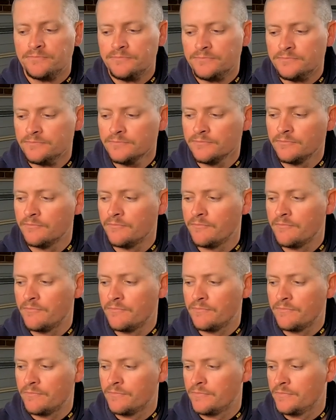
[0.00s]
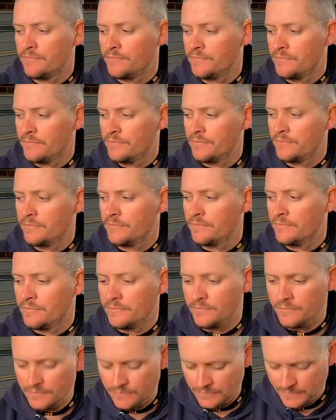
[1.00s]

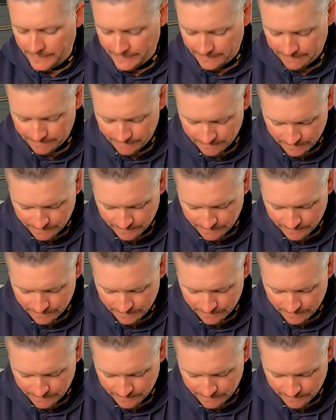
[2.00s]
Nothing is said.